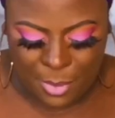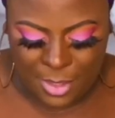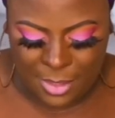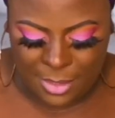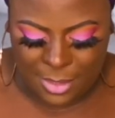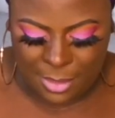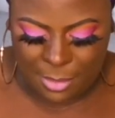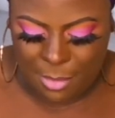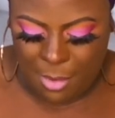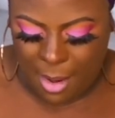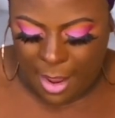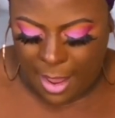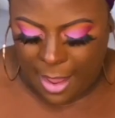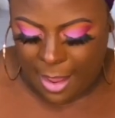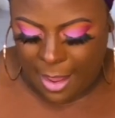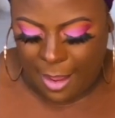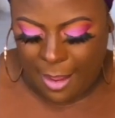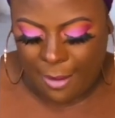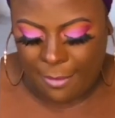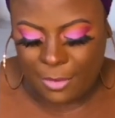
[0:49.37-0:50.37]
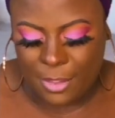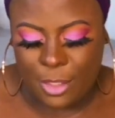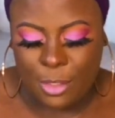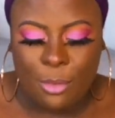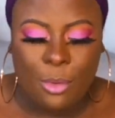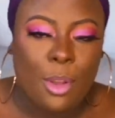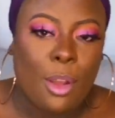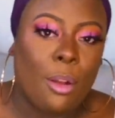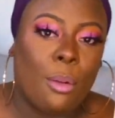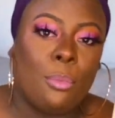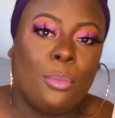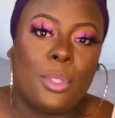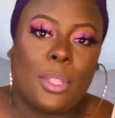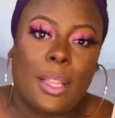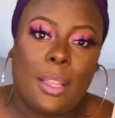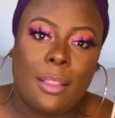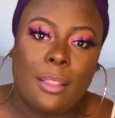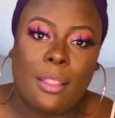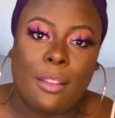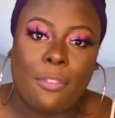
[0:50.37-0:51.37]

We do have two combs in